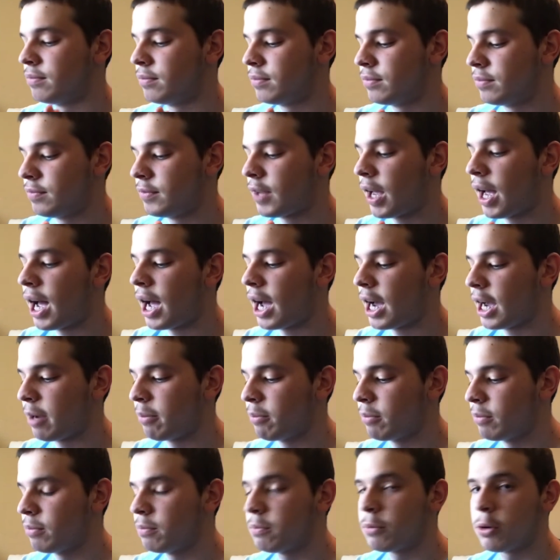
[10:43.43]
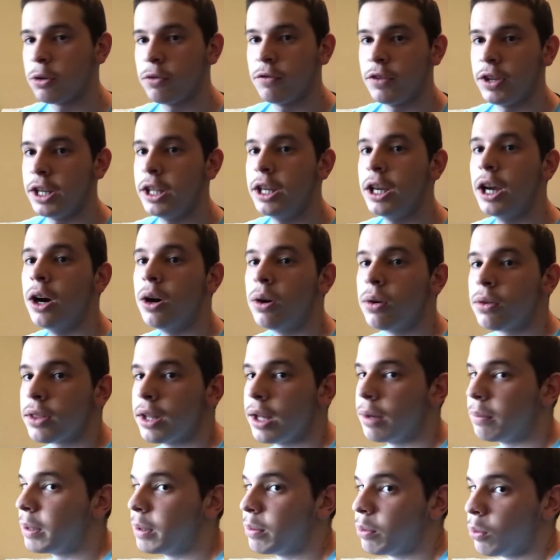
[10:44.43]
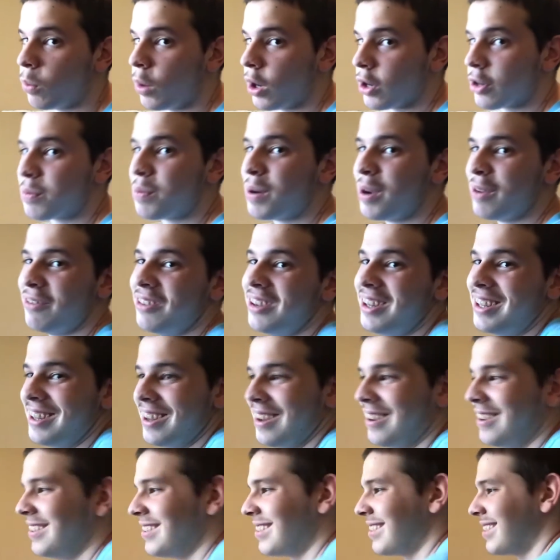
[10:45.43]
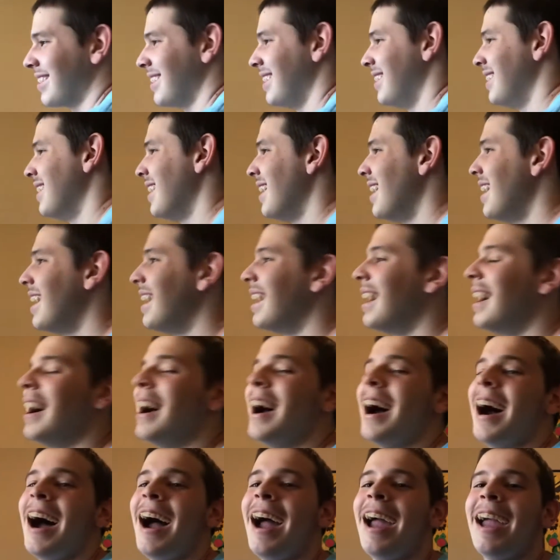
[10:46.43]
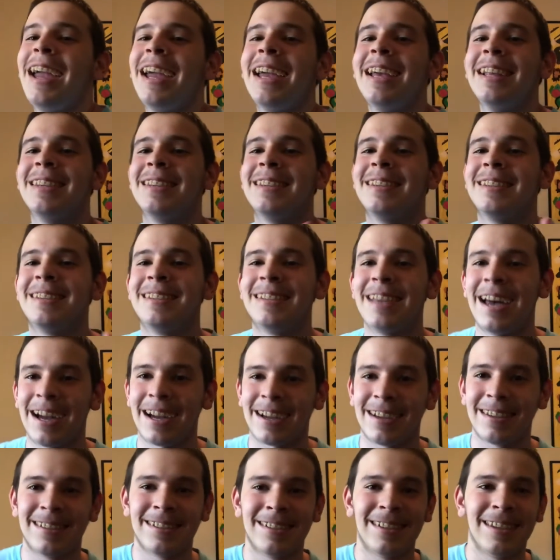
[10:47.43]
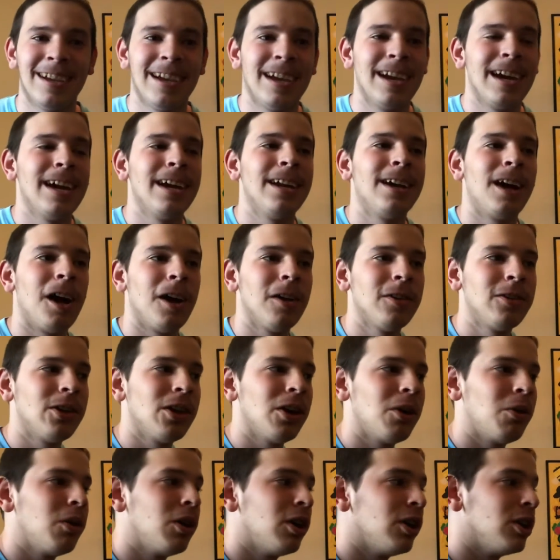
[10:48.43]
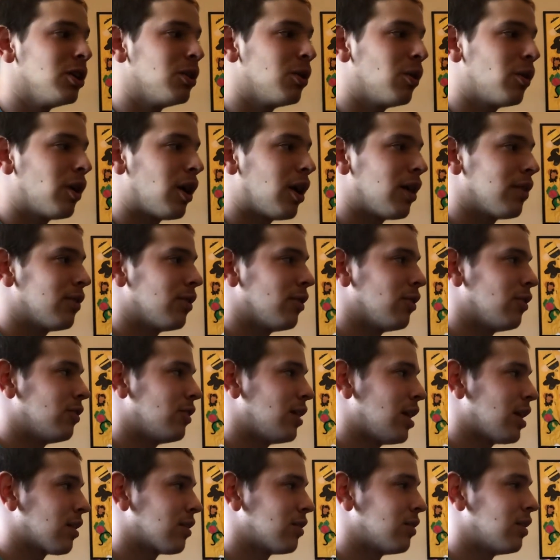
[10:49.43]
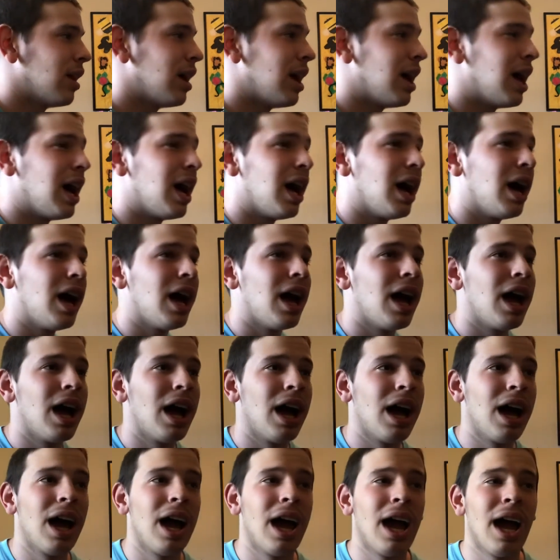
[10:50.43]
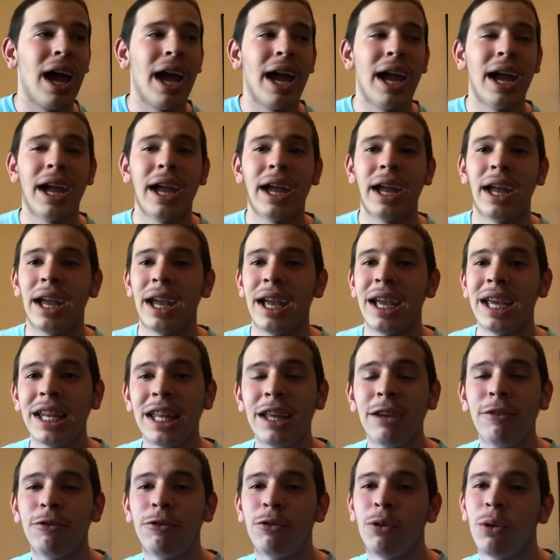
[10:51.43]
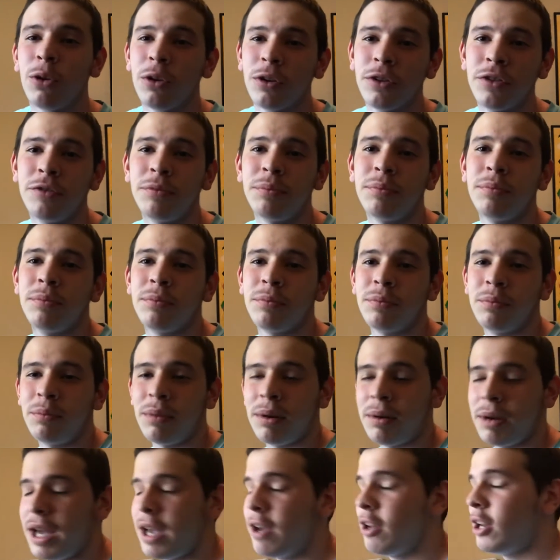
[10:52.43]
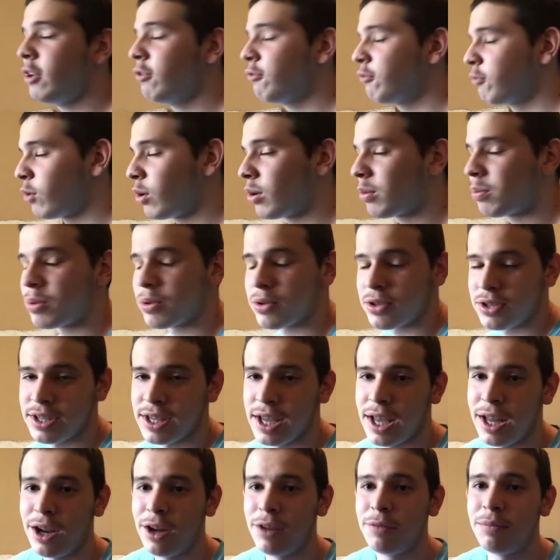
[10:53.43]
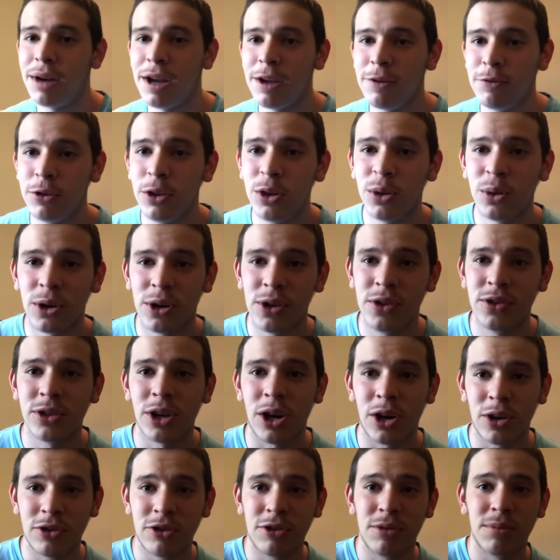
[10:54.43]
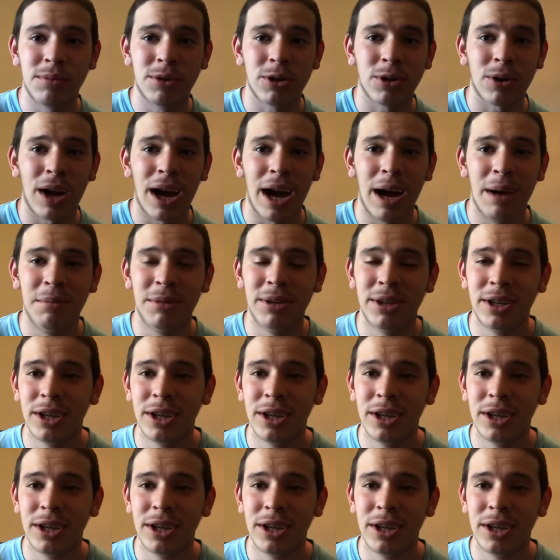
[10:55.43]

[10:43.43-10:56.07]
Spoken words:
time per video that people watch my videos. It sucks. And also, you know what also sucks? 84% of my viewers are subscribed,